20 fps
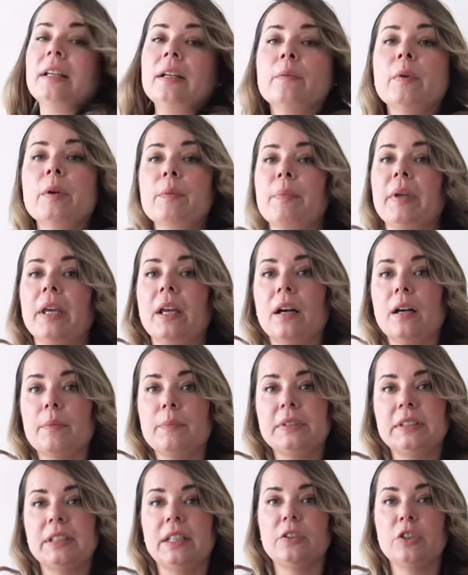then we pick
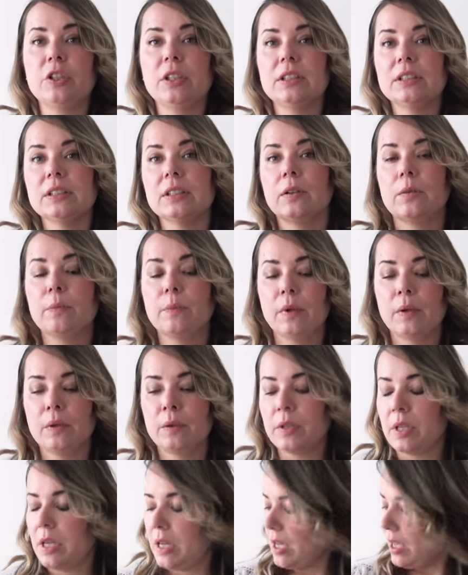up stitches on
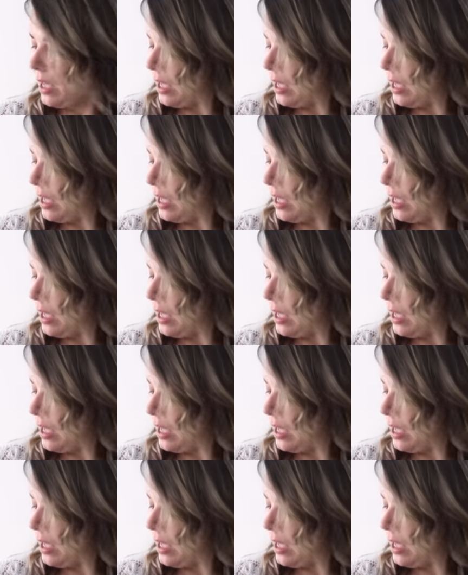both